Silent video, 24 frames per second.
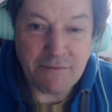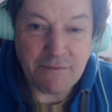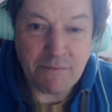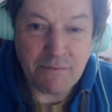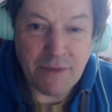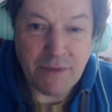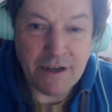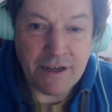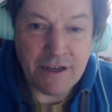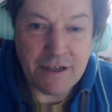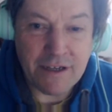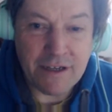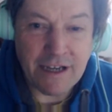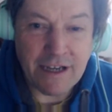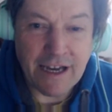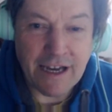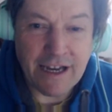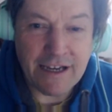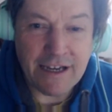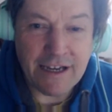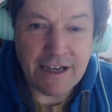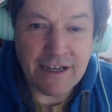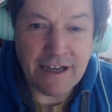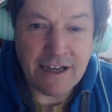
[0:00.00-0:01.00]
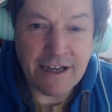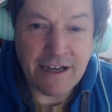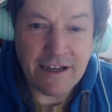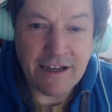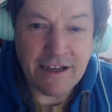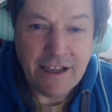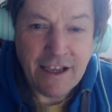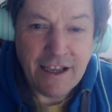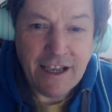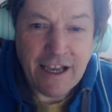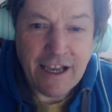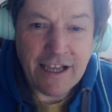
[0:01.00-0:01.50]
Bernard, and
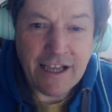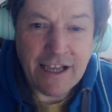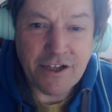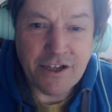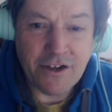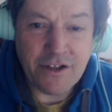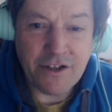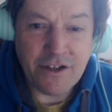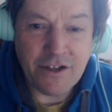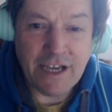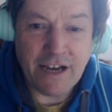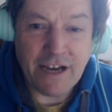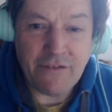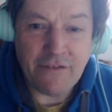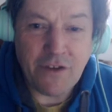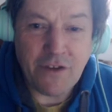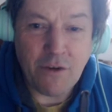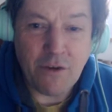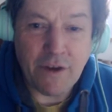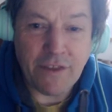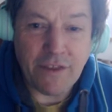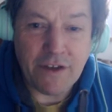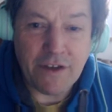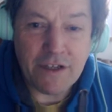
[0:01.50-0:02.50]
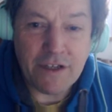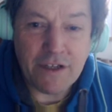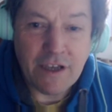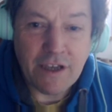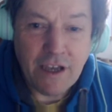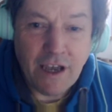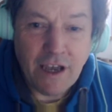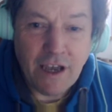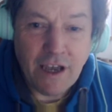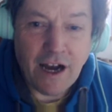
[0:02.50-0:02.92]
it's good to have you with us.